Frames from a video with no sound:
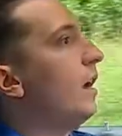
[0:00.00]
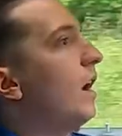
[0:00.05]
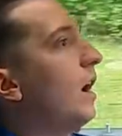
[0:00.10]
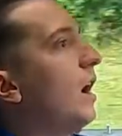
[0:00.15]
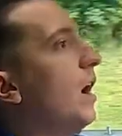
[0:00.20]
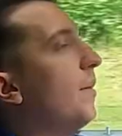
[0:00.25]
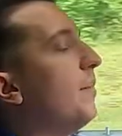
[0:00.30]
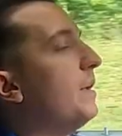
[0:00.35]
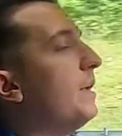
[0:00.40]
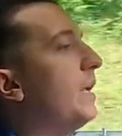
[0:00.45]

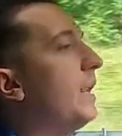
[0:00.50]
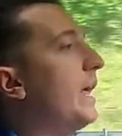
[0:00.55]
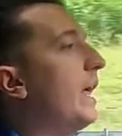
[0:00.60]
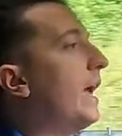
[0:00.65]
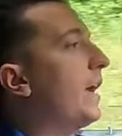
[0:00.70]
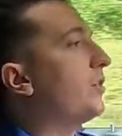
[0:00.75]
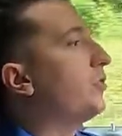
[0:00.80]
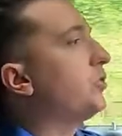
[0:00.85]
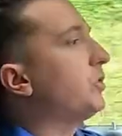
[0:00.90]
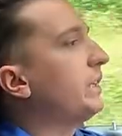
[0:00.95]
um, it
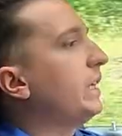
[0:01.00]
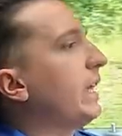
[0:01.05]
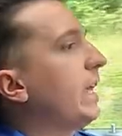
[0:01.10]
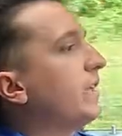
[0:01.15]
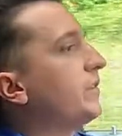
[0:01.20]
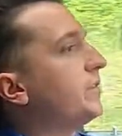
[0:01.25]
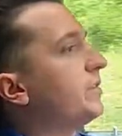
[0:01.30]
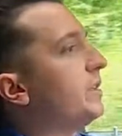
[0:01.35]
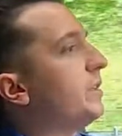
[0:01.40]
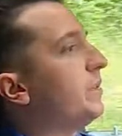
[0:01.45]
actually
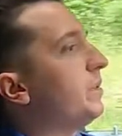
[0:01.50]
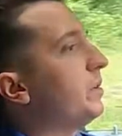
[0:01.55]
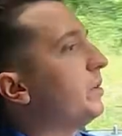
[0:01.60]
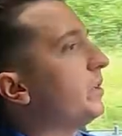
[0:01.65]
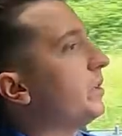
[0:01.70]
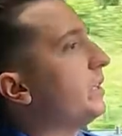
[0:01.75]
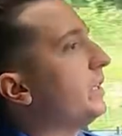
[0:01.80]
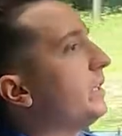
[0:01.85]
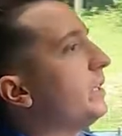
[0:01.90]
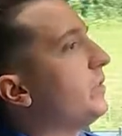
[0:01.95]
has the
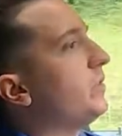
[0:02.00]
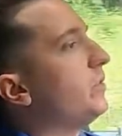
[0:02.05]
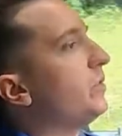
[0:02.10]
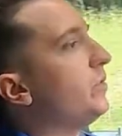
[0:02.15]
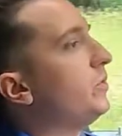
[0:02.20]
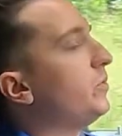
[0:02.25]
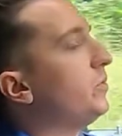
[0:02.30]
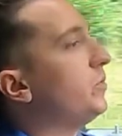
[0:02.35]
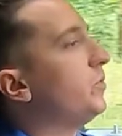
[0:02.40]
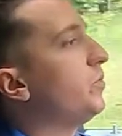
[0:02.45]
ability
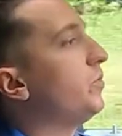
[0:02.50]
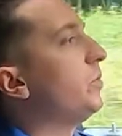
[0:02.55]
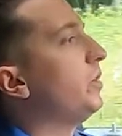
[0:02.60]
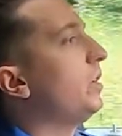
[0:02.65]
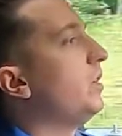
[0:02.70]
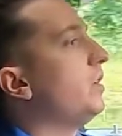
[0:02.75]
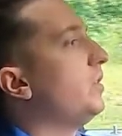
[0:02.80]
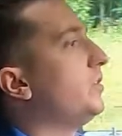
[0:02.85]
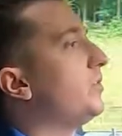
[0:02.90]
to